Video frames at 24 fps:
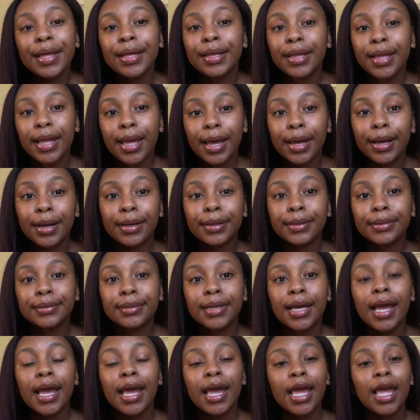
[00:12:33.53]
Yeah,
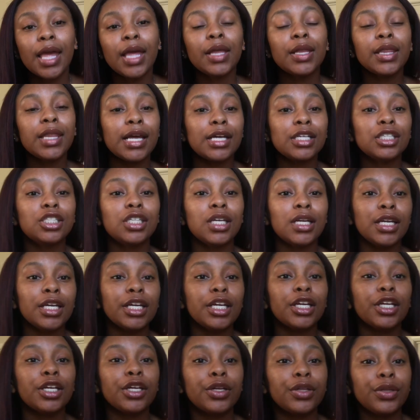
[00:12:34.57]
and that
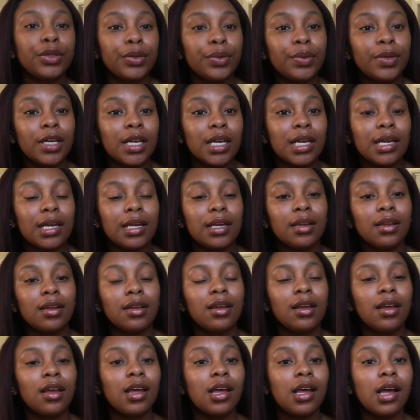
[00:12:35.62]
shedding included
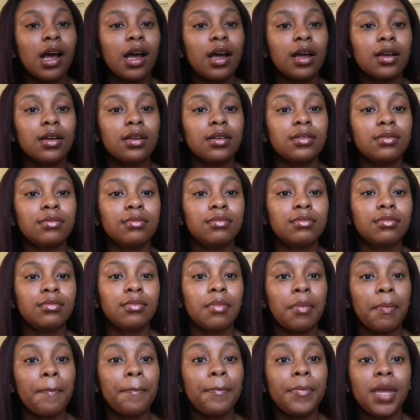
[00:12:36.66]

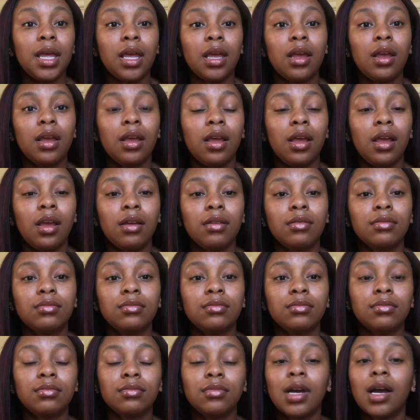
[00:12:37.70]
me
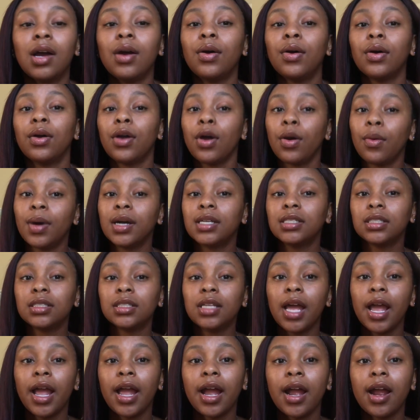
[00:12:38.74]
co-washing
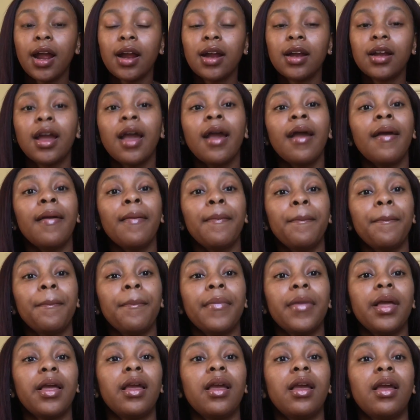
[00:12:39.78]
the hair,
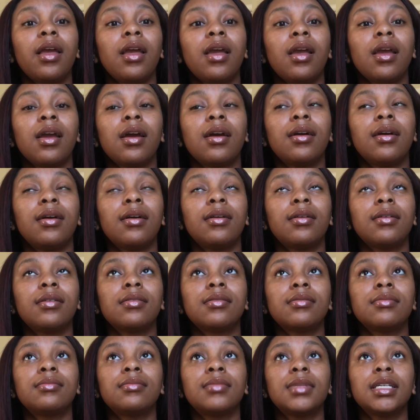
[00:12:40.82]
me
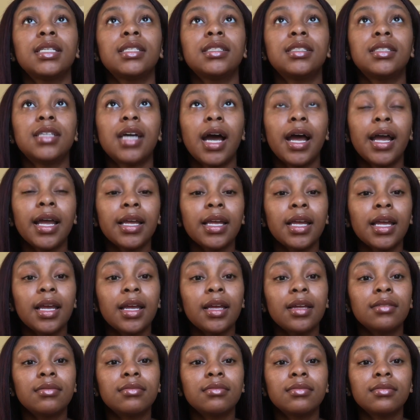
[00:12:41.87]
dyeing
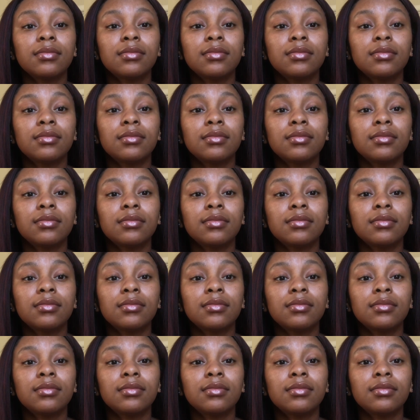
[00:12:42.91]
it,